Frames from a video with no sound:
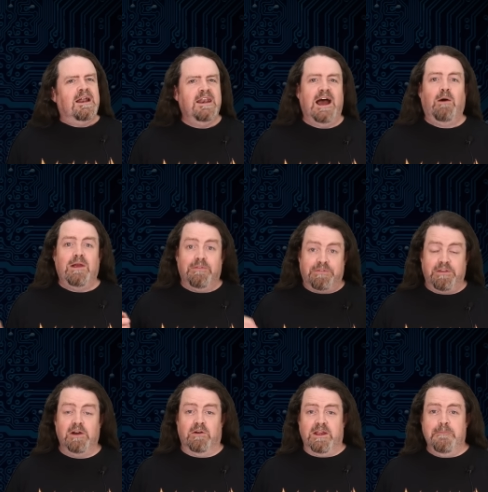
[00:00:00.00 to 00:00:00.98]
Now, in
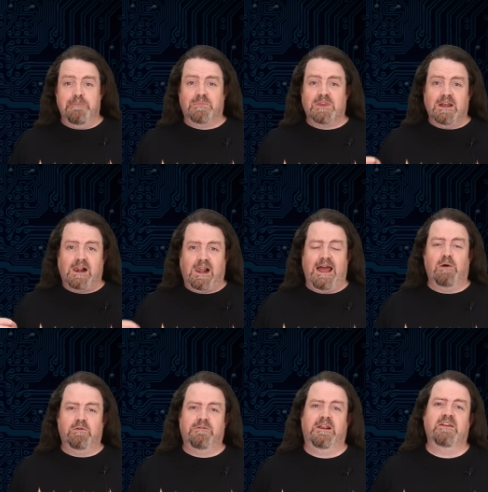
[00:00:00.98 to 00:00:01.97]
theory,
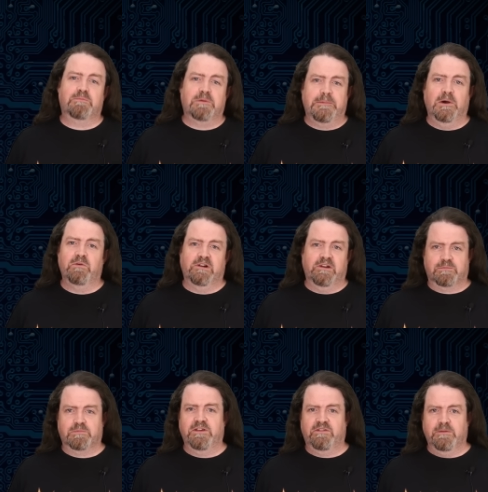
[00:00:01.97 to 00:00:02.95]
Cloudflare's proposal is
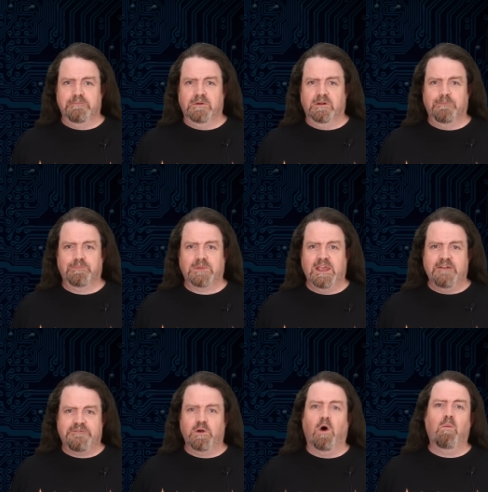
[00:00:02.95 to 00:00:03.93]
pretty simple.
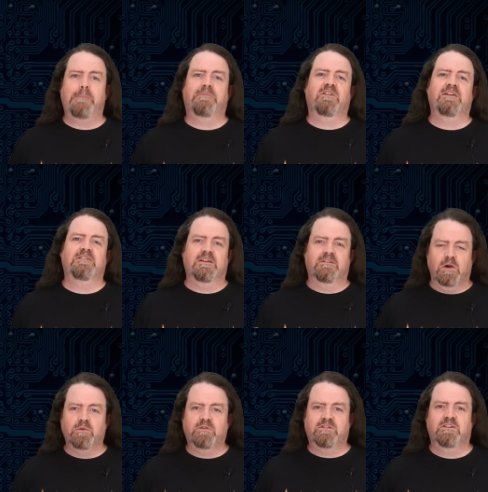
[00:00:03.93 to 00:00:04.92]
If your website is
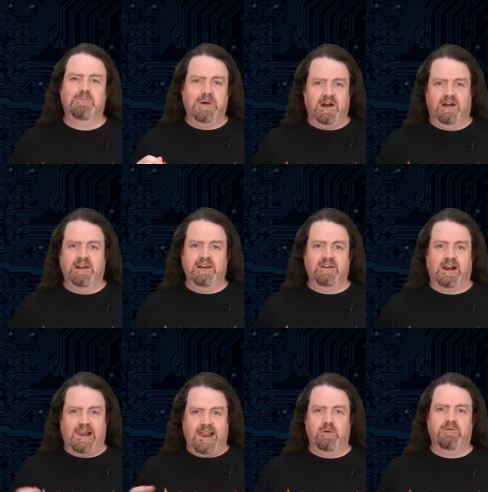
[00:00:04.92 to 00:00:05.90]
hosted behind a
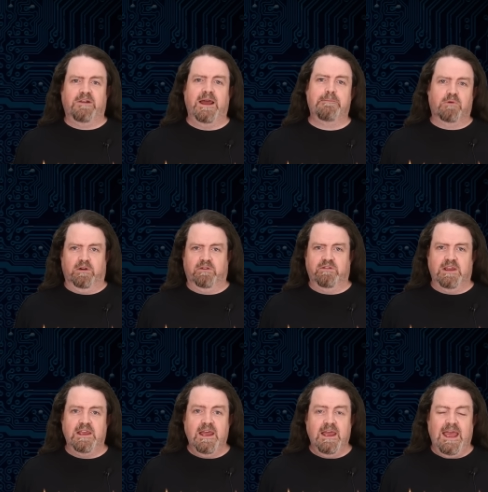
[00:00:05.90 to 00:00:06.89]
Cloudflare
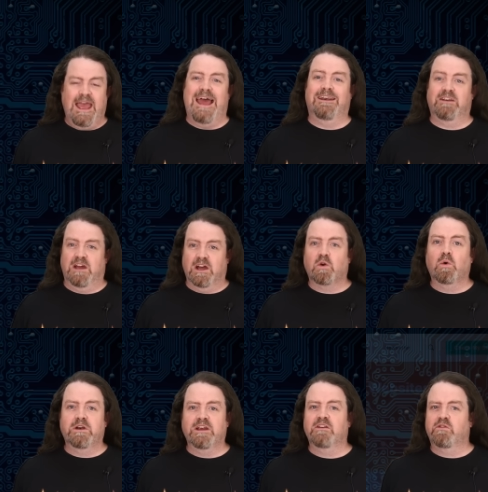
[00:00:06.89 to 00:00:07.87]
proxy, and
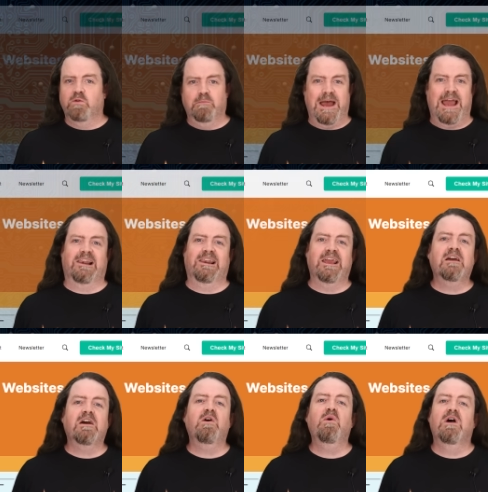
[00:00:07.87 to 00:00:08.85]
according to
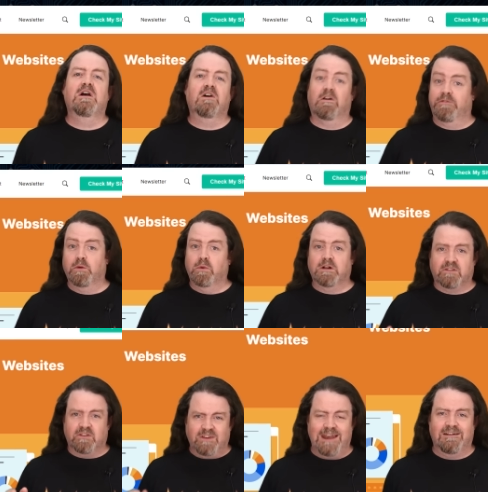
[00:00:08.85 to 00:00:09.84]
Backlinko, of the
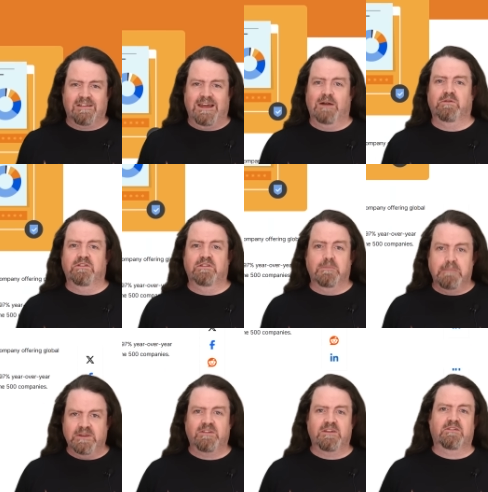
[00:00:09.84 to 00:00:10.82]
world's 10,000
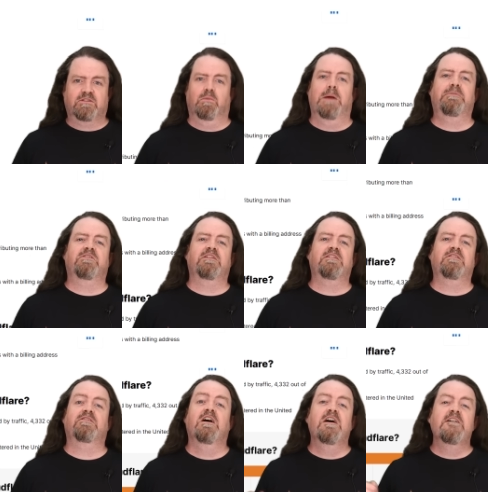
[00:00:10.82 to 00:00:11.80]
busiest
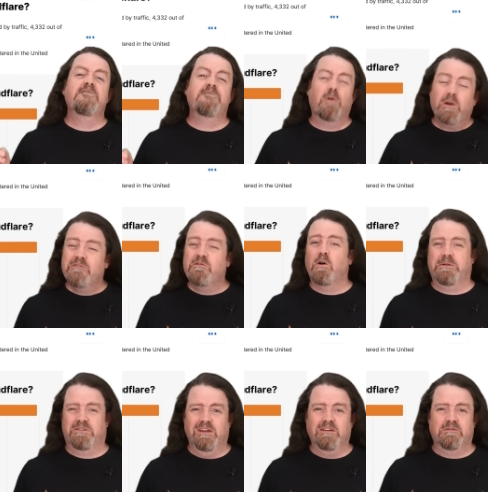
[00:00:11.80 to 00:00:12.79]
websites,
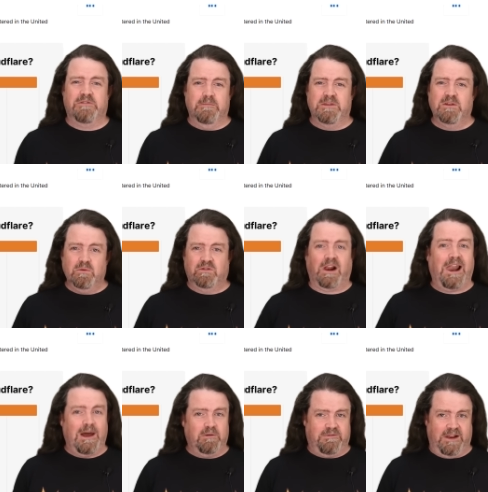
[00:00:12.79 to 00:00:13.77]
44% of them use
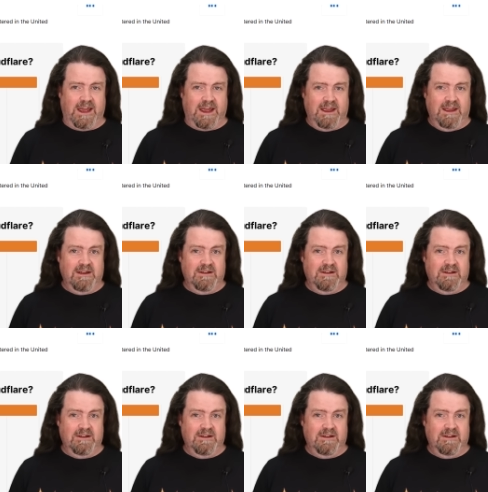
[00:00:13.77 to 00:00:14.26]
Cloudflare.